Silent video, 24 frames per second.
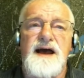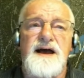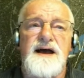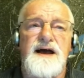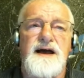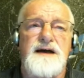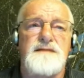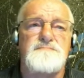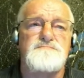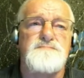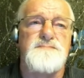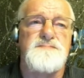
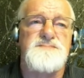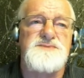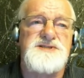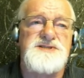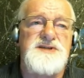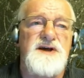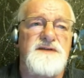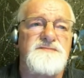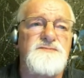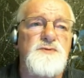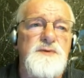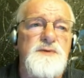Um,
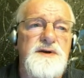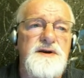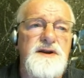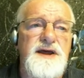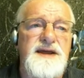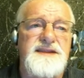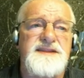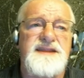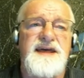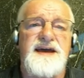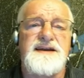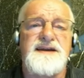software
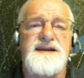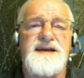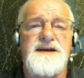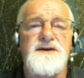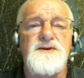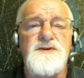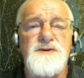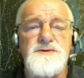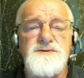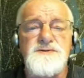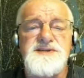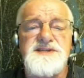like that
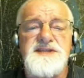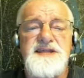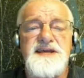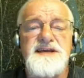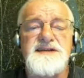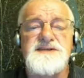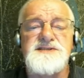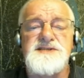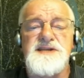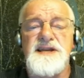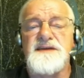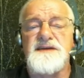includes
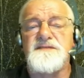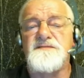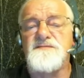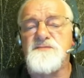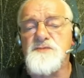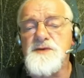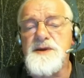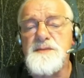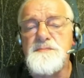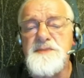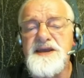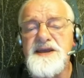things like
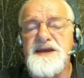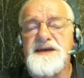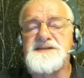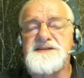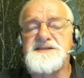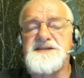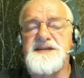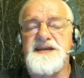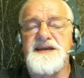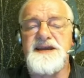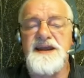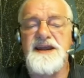
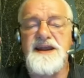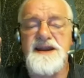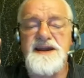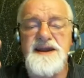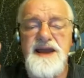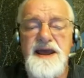FreeBSD,